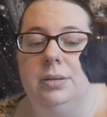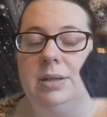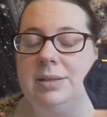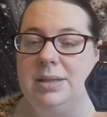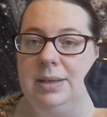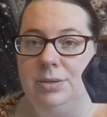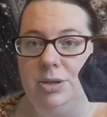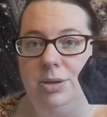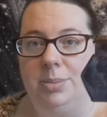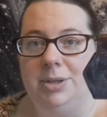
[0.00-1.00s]
That's now
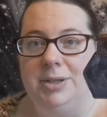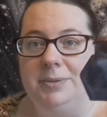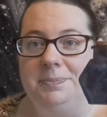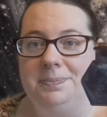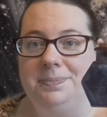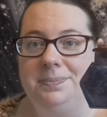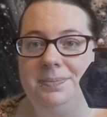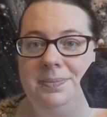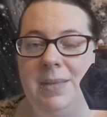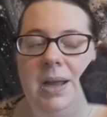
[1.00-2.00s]
stoppered.
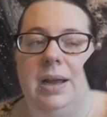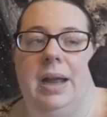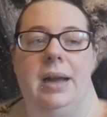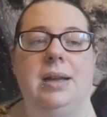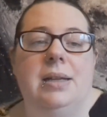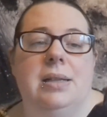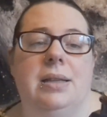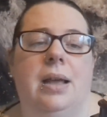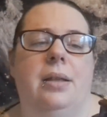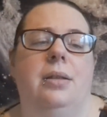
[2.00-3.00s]
And
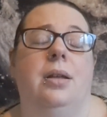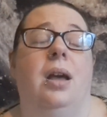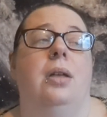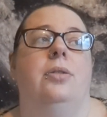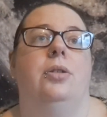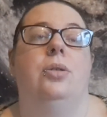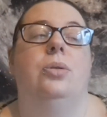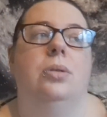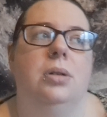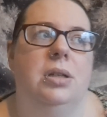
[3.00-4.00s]
the
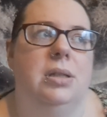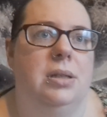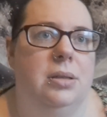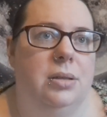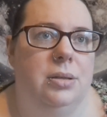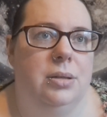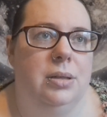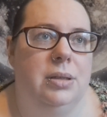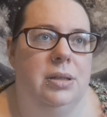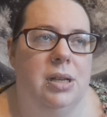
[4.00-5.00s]
cork
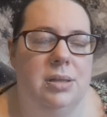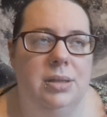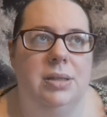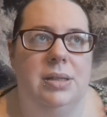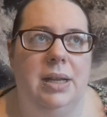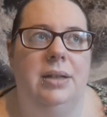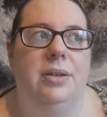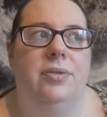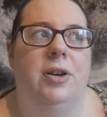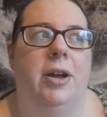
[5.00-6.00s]
doesn't
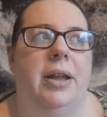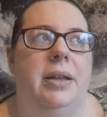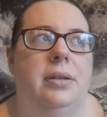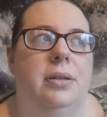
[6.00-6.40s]
signify